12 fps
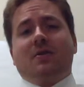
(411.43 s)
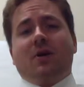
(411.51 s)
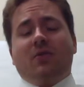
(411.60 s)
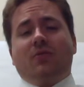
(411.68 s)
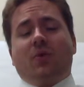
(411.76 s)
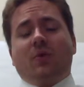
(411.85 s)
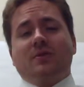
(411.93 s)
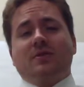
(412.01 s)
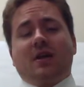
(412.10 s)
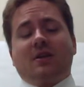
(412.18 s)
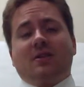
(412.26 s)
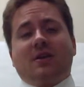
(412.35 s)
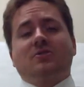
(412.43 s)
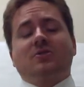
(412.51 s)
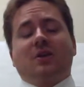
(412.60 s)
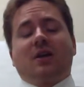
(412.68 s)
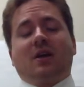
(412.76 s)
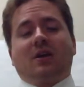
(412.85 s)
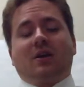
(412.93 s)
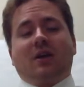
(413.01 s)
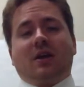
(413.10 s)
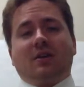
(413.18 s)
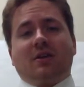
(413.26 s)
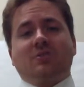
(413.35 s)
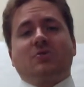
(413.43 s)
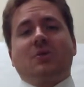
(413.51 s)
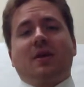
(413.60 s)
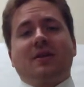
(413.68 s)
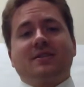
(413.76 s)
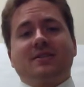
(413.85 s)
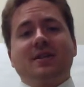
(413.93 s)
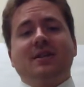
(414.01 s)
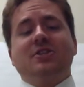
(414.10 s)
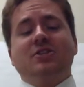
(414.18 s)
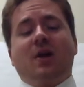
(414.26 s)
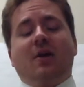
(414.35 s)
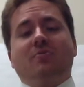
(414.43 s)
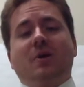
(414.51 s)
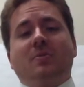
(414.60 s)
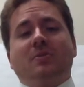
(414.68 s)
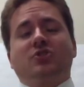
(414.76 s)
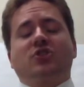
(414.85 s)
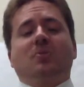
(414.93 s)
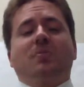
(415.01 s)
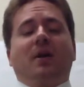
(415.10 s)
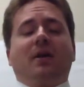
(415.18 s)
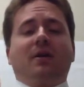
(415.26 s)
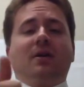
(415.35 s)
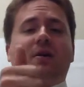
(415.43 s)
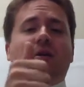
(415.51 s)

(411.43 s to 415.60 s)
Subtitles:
of course, in industrialized cities, you have people shipping